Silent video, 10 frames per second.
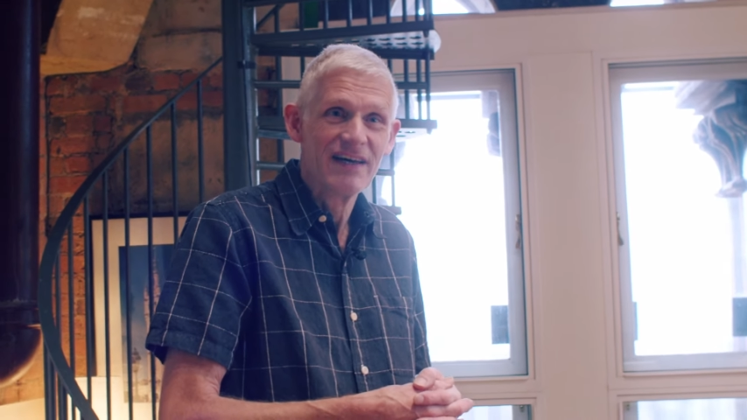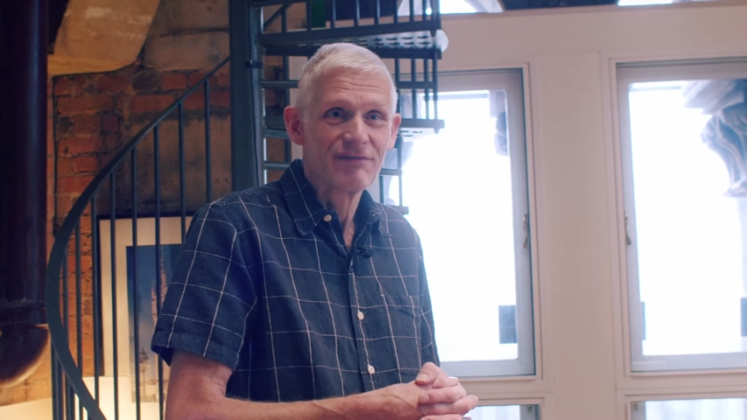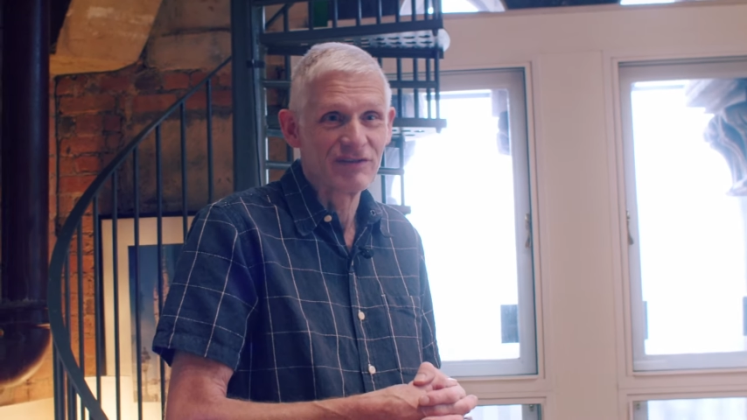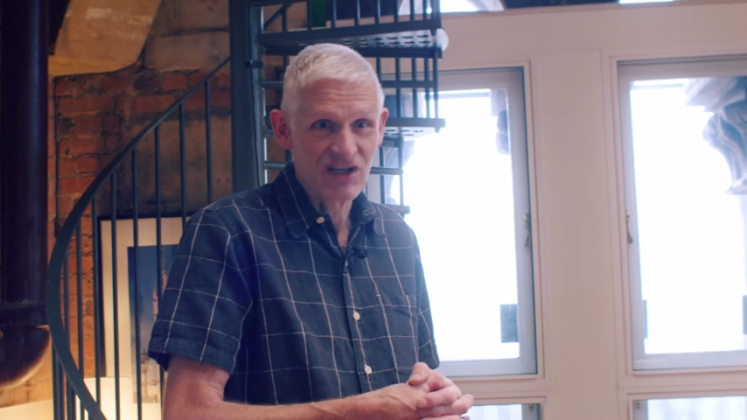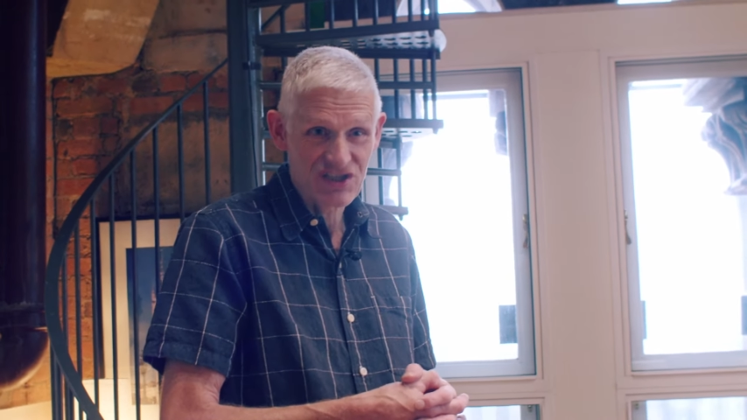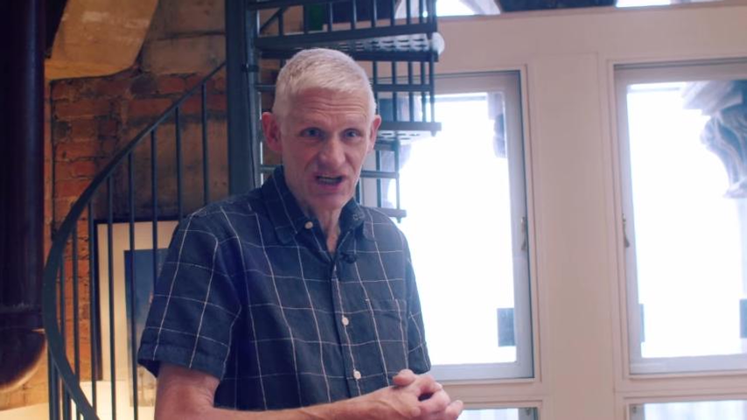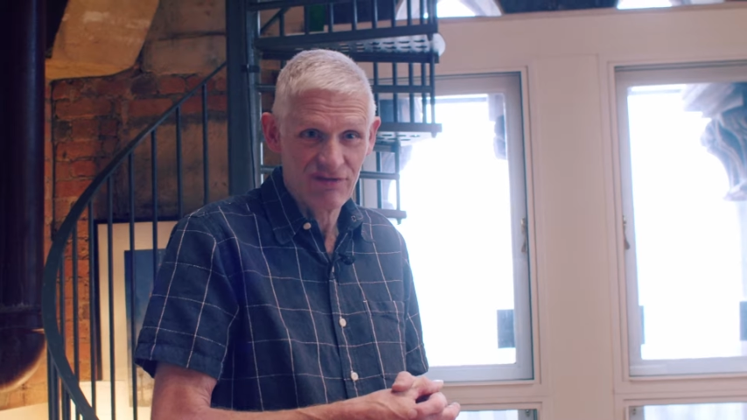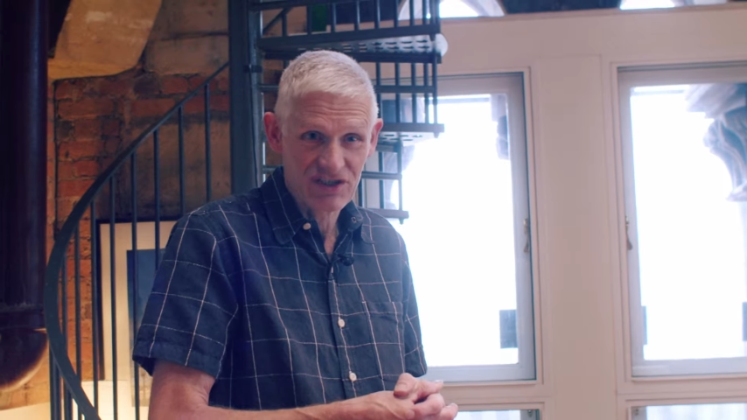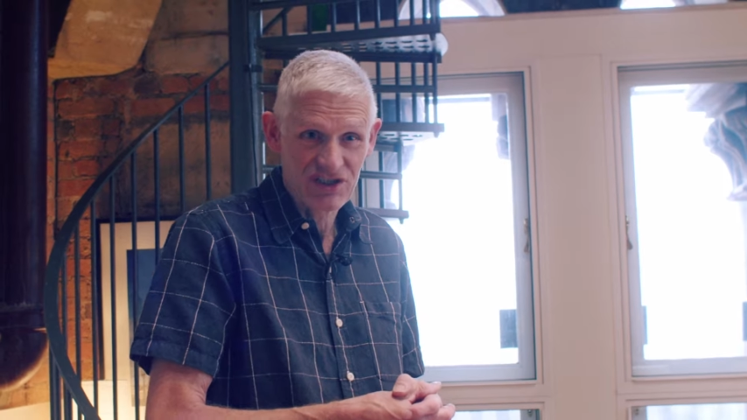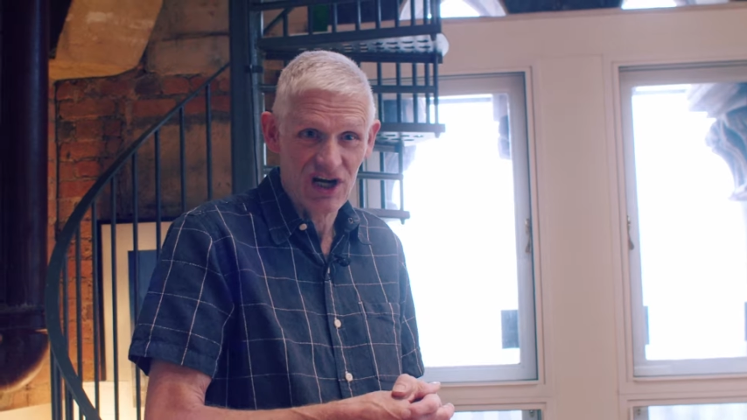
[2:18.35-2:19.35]
for our
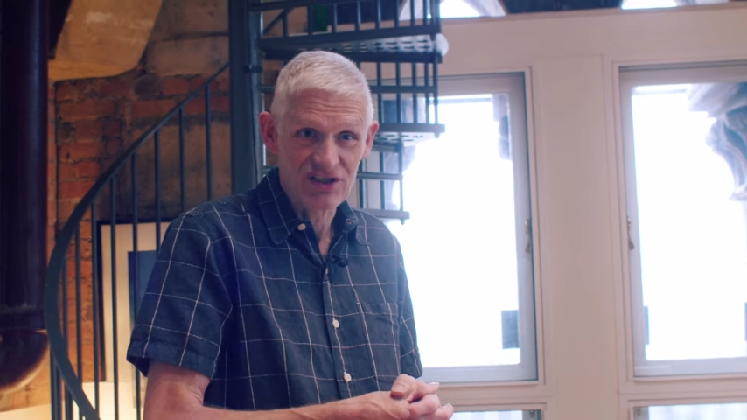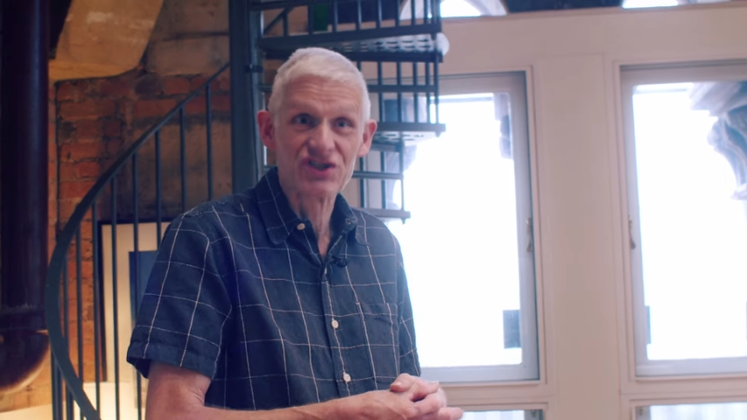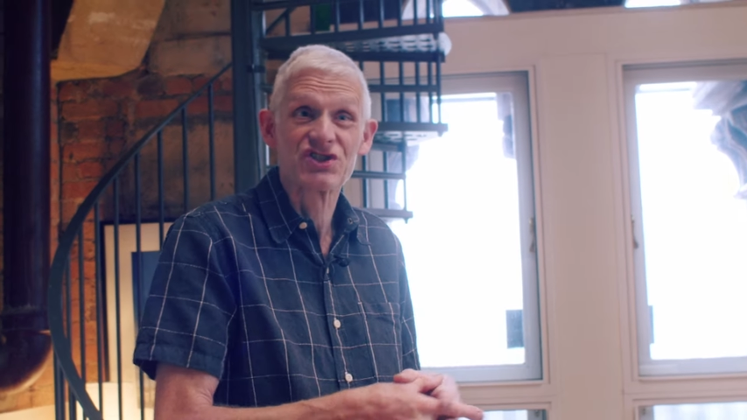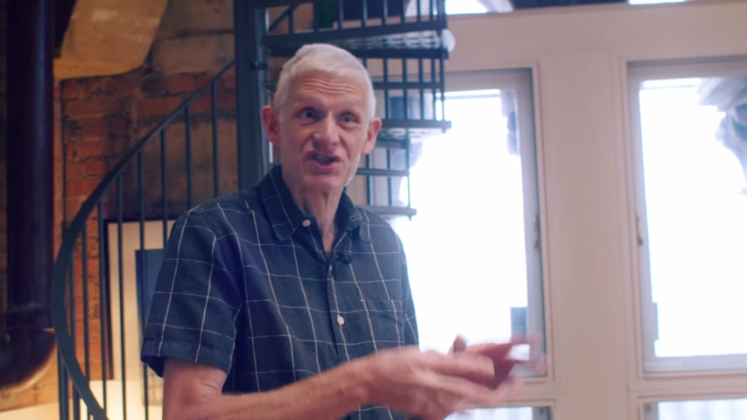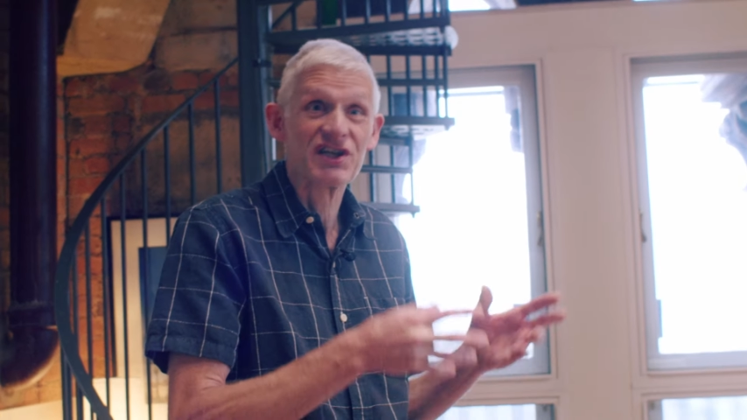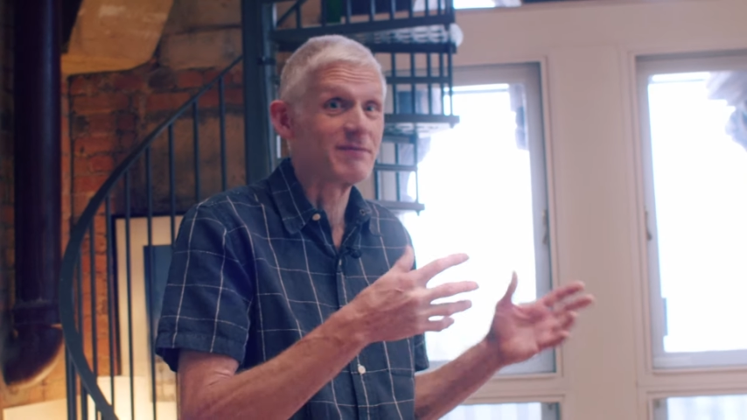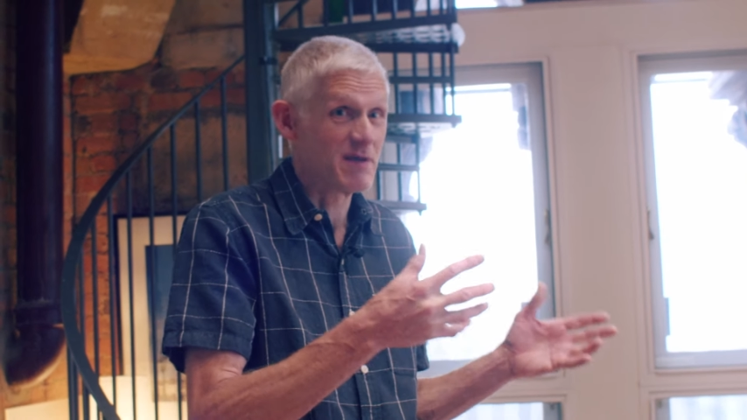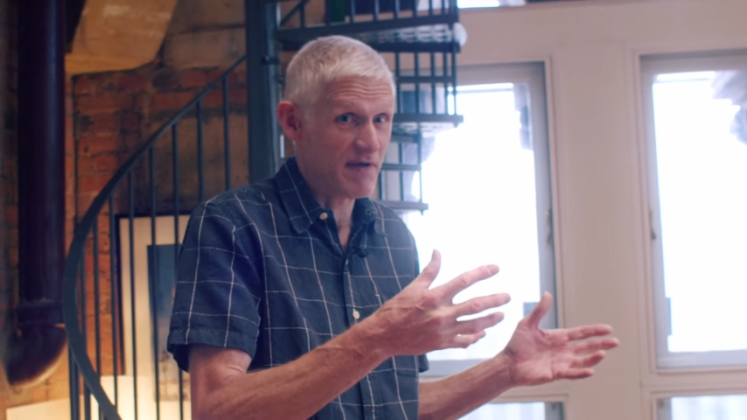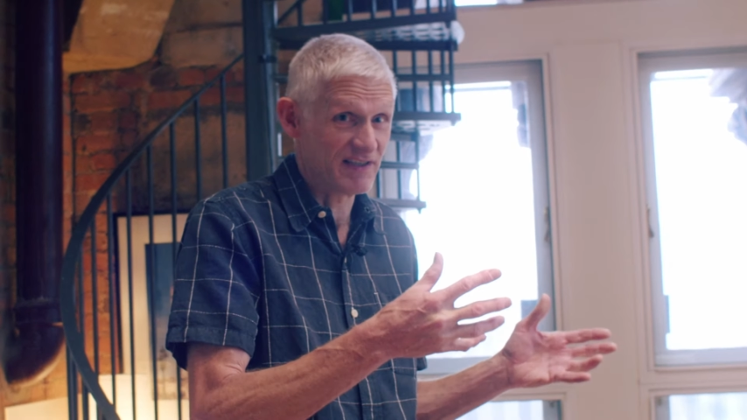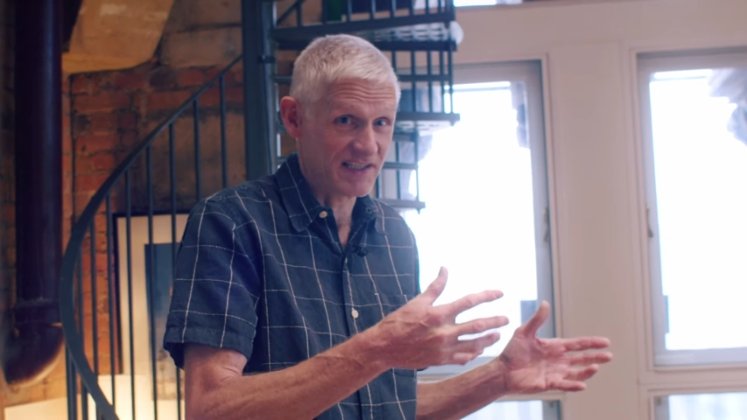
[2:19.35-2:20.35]
service charges just to keep the
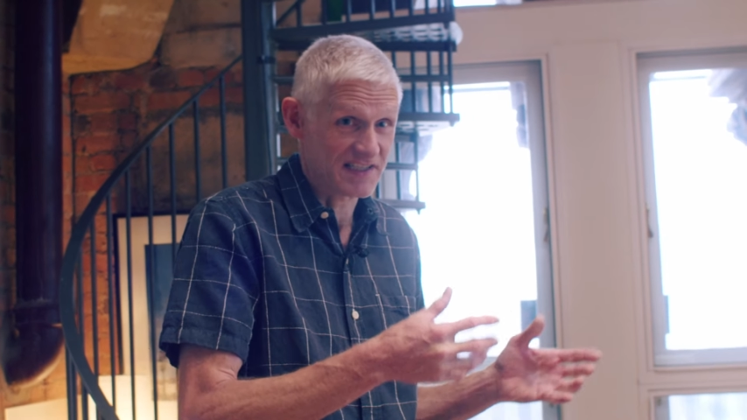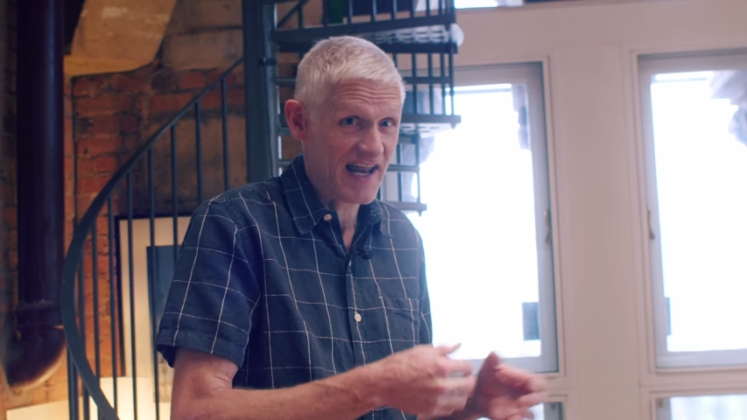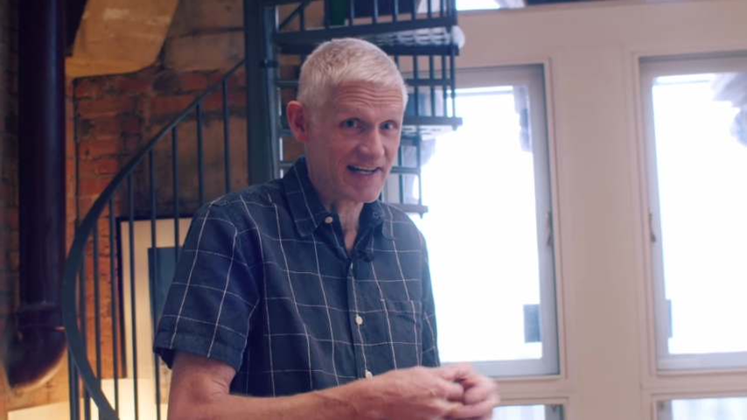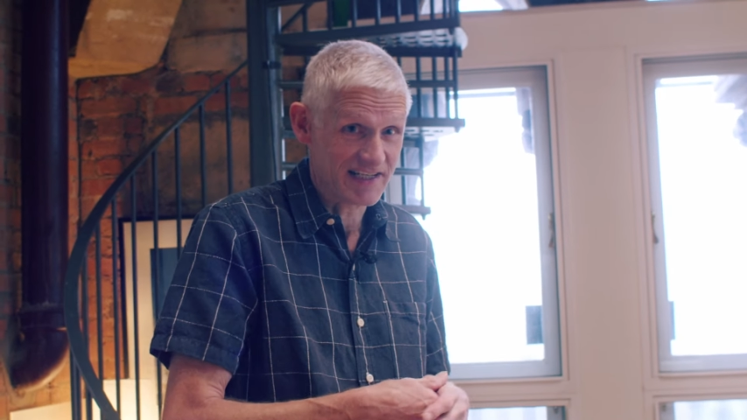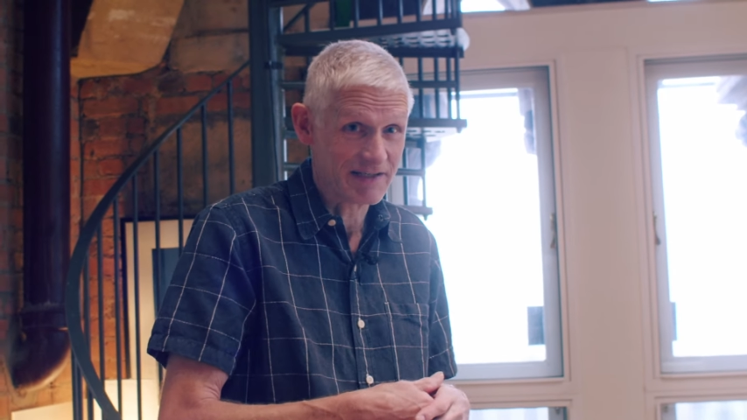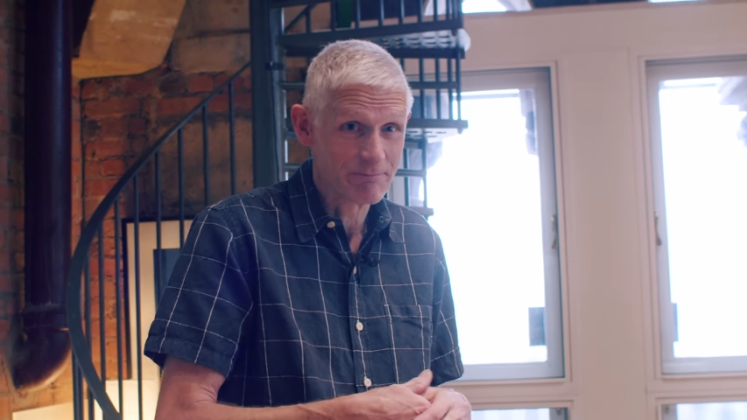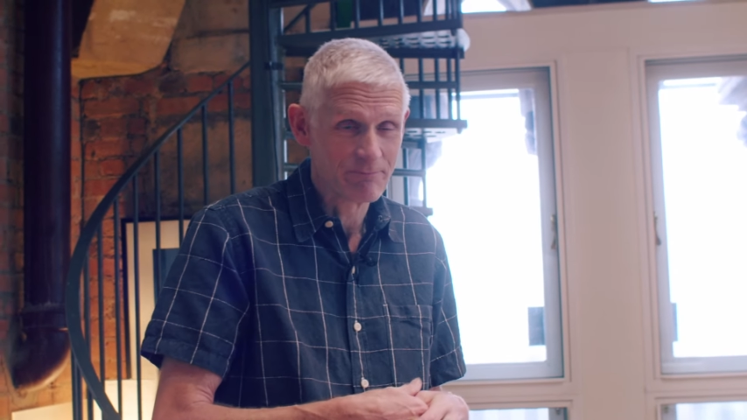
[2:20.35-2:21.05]
building standing.